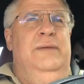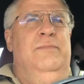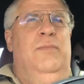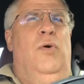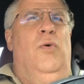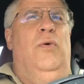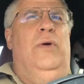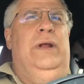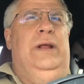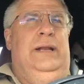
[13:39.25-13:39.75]

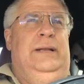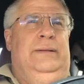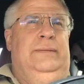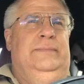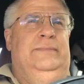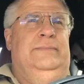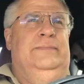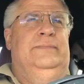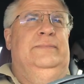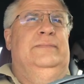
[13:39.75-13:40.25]
morning
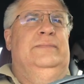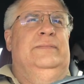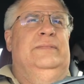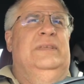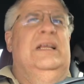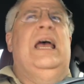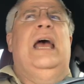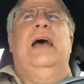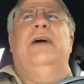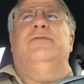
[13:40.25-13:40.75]

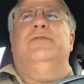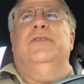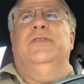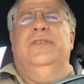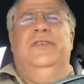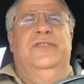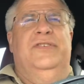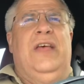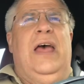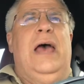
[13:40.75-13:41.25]
after
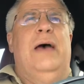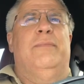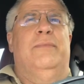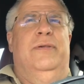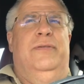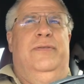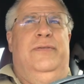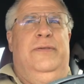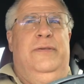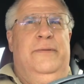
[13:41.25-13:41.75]
the
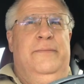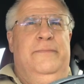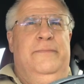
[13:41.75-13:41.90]
Sabbath.